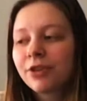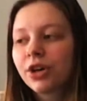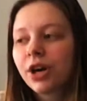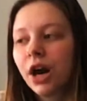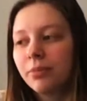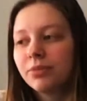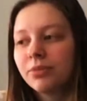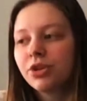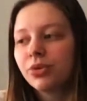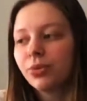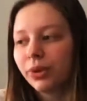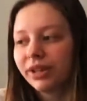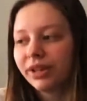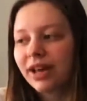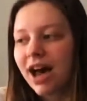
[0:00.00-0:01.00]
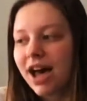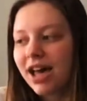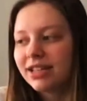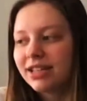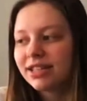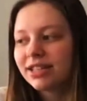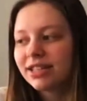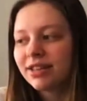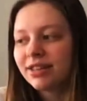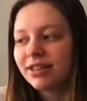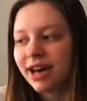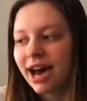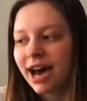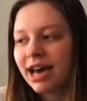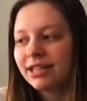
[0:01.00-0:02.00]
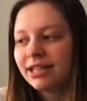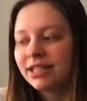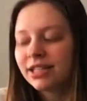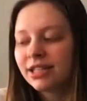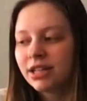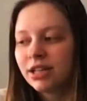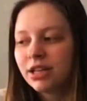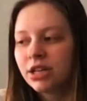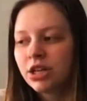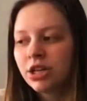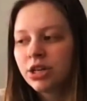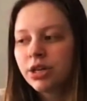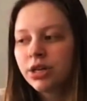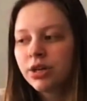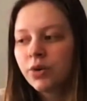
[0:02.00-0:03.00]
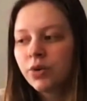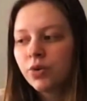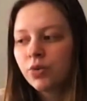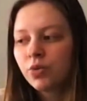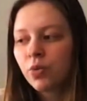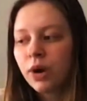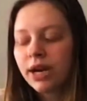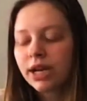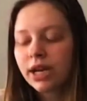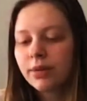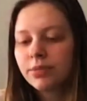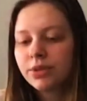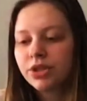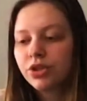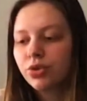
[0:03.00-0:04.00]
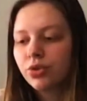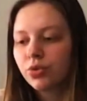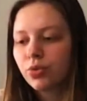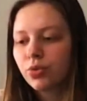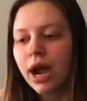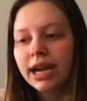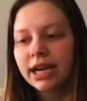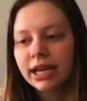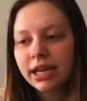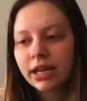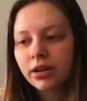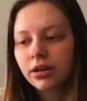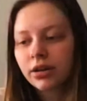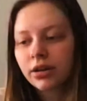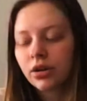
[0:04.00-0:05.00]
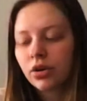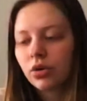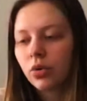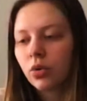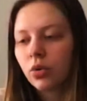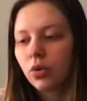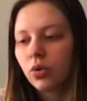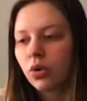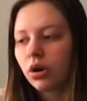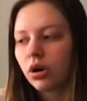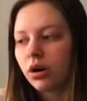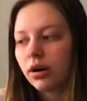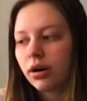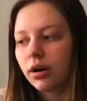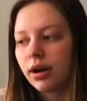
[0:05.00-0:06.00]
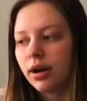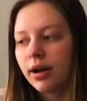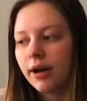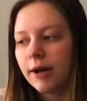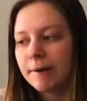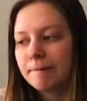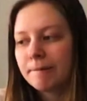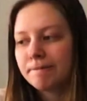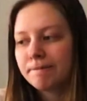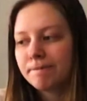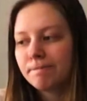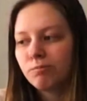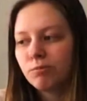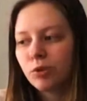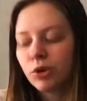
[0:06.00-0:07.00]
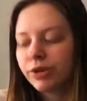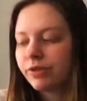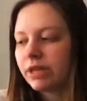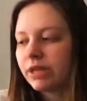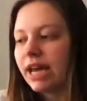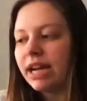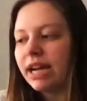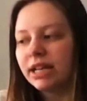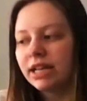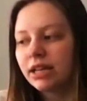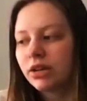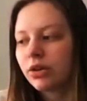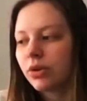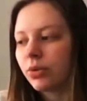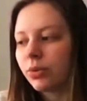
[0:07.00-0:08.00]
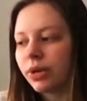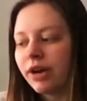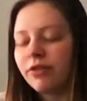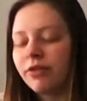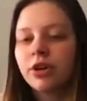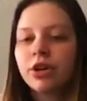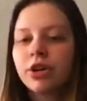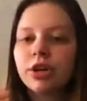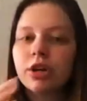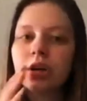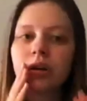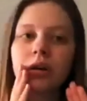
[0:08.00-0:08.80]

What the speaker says: come to realize that when it comes to writing or even editing or whatever,